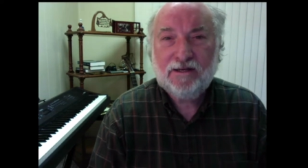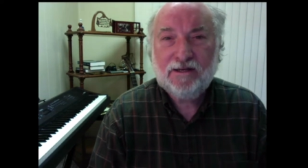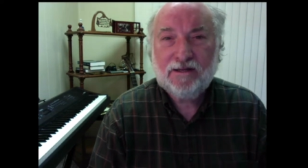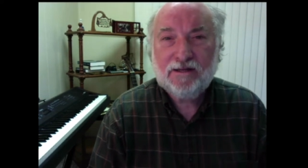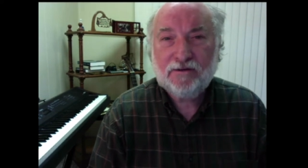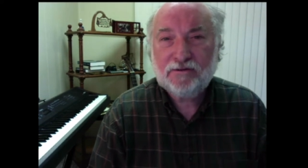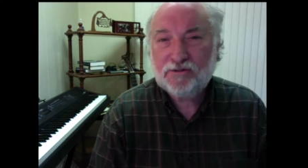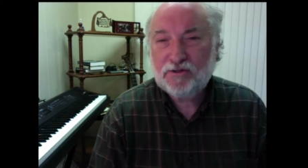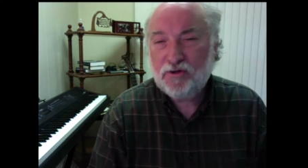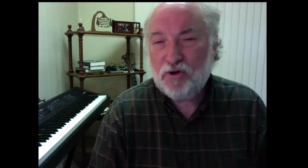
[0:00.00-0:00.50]

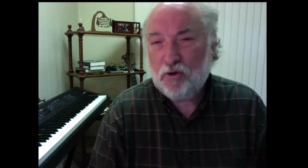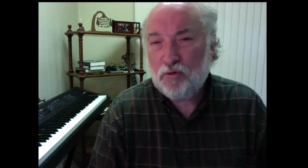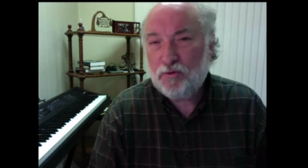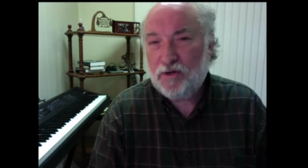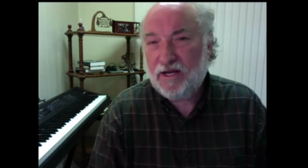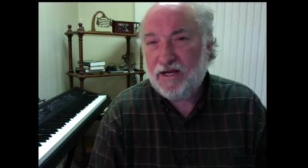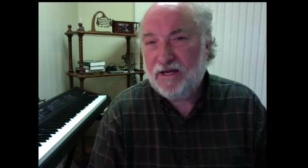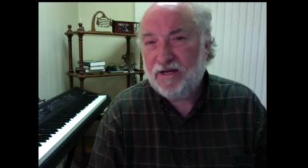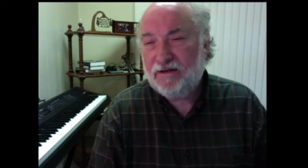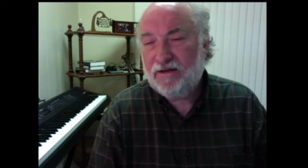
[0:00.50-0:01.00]
There's no
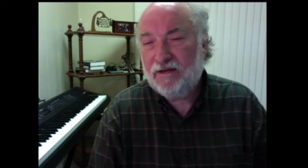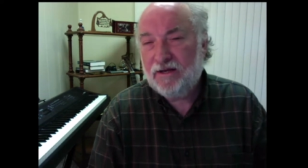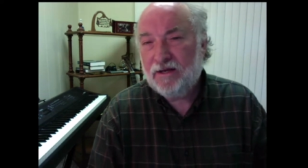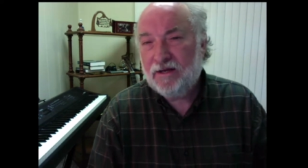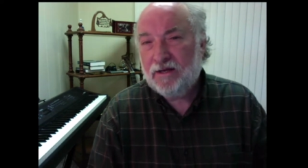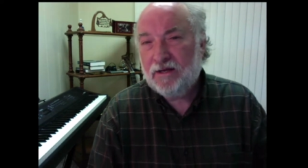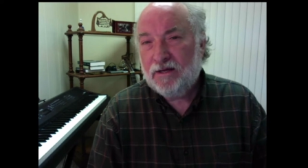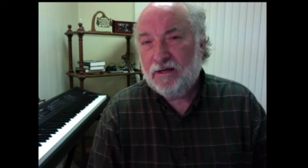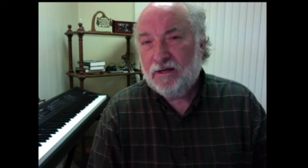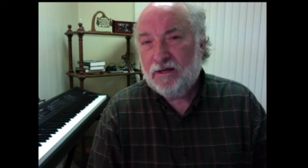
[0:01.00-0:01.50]
need
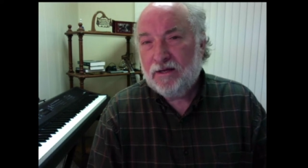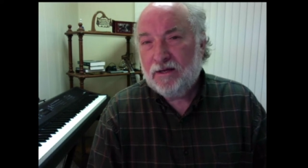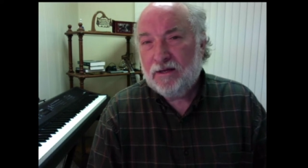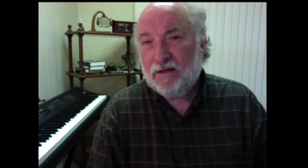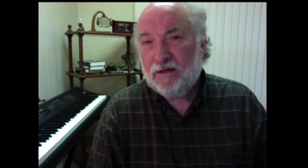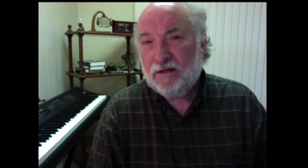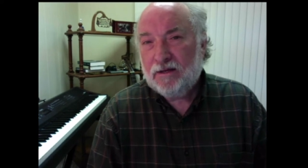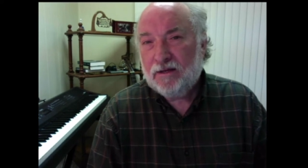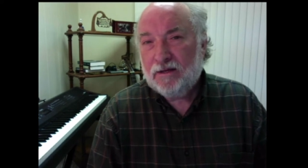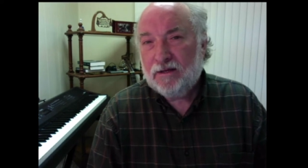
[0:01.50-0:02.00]

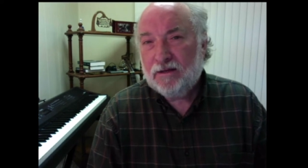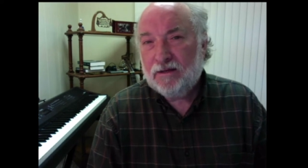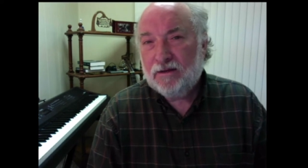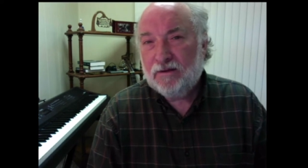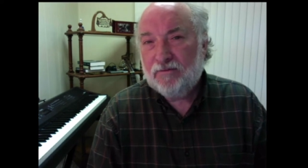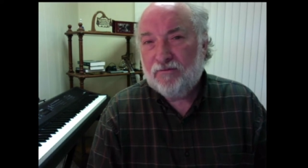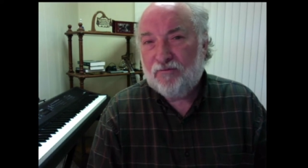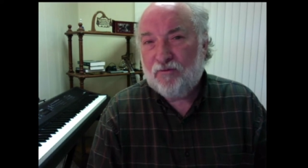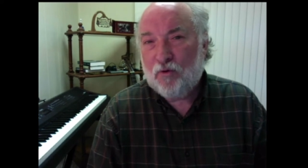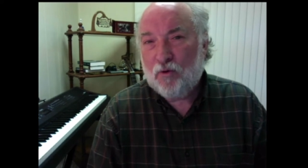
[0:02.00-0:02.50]

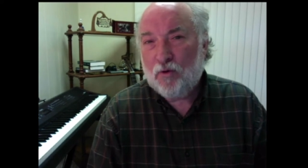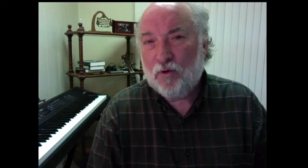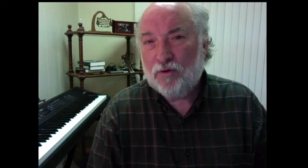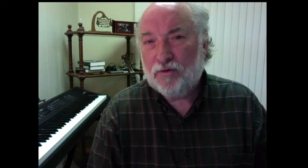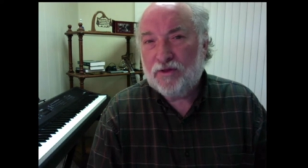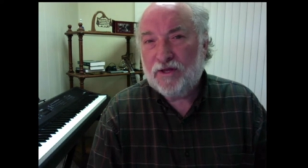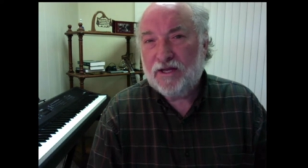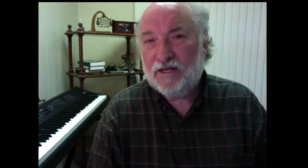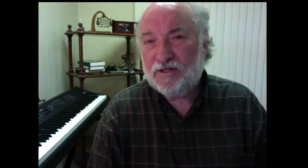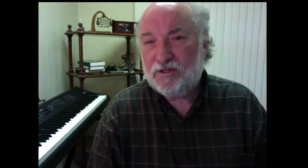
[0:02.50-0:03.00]
for
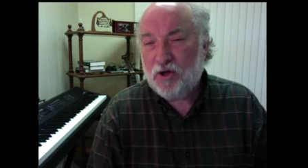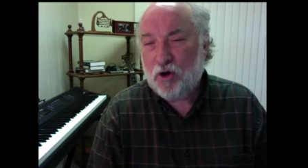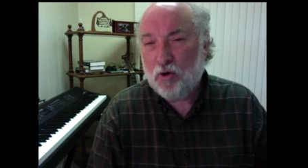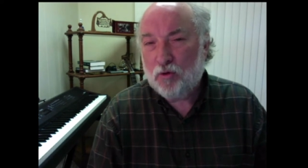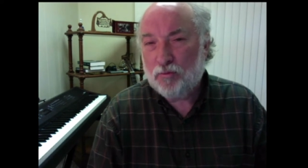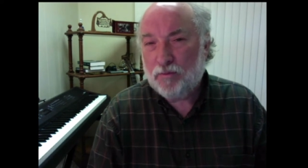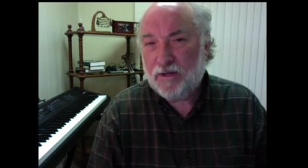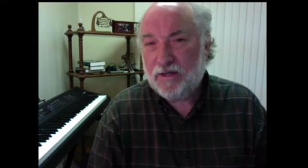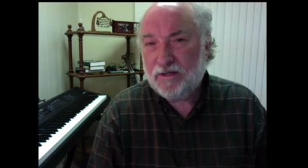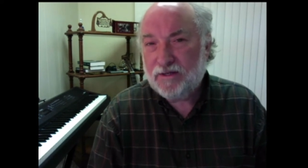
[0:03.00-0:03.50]
the
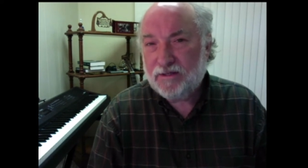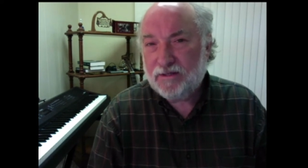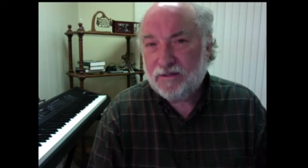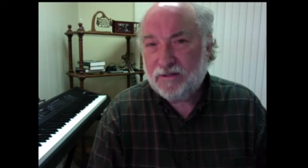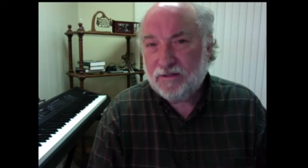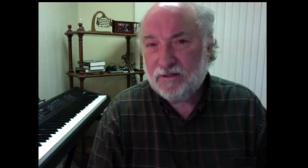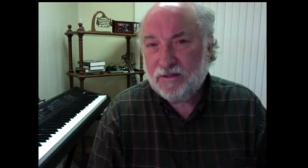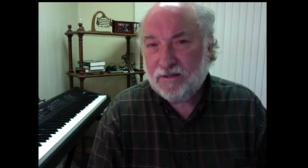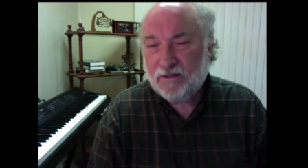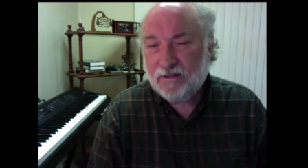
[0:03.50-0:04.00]
atonement
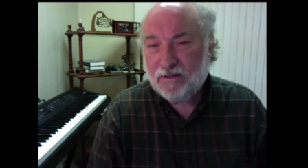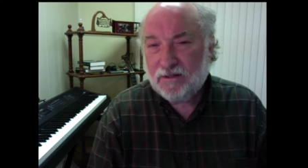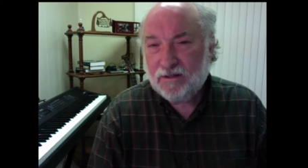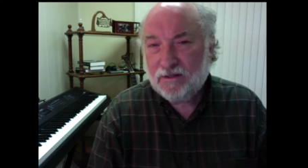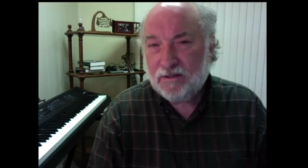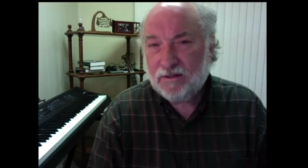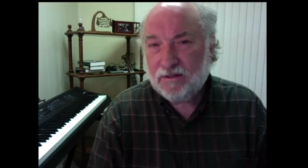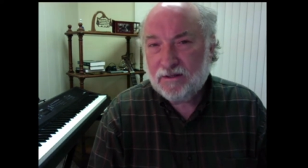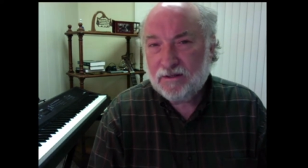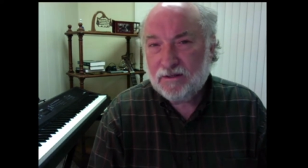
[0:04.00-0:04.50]

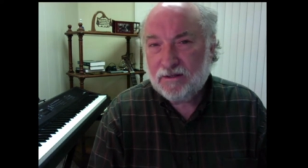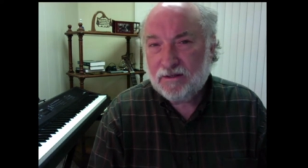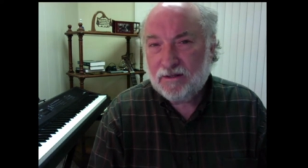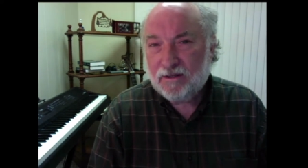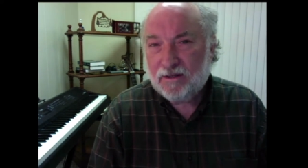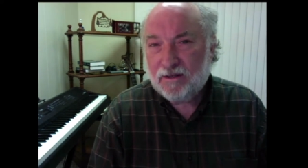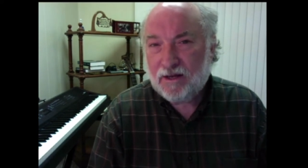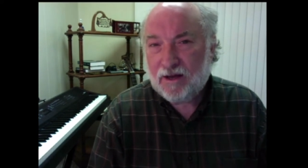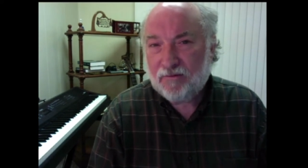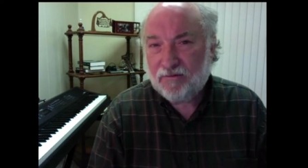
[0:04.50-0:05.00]

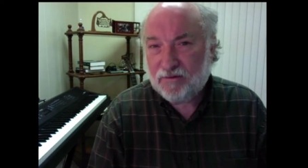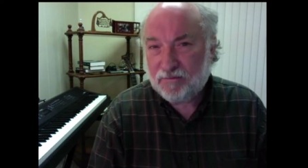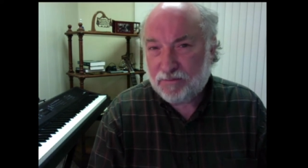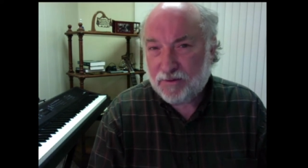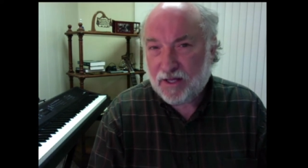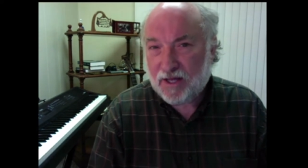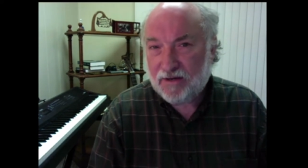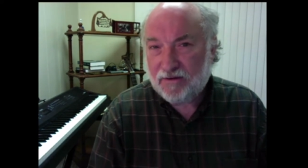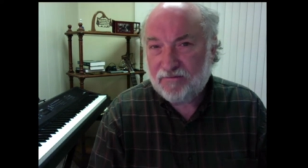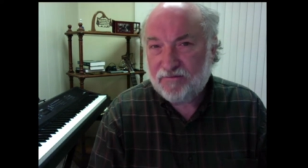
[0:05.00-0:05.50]
of the
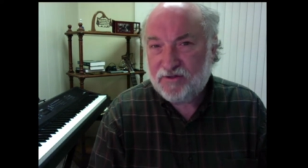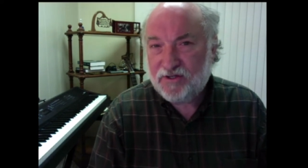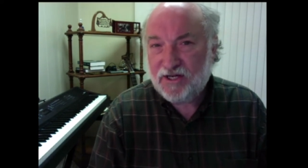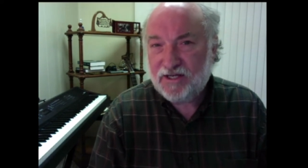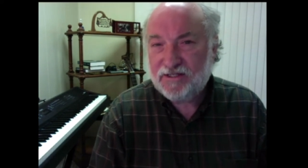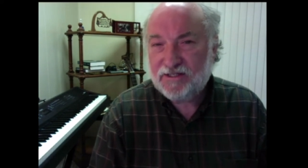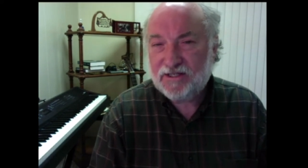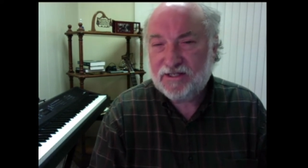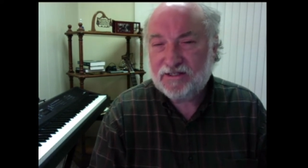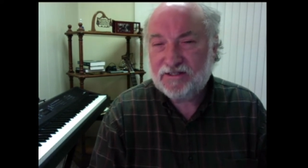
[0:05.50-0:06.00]
blood of
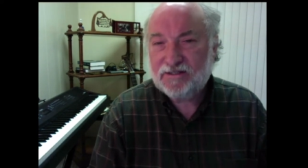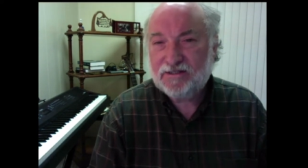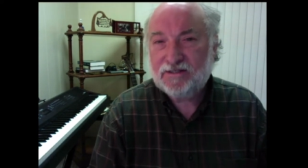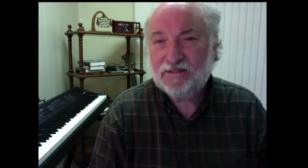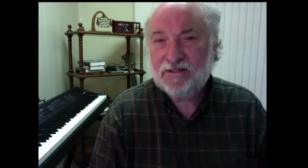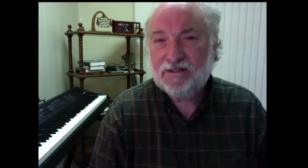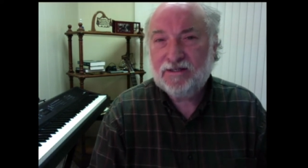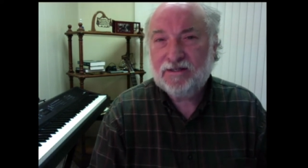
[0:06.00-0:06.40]
Jesus.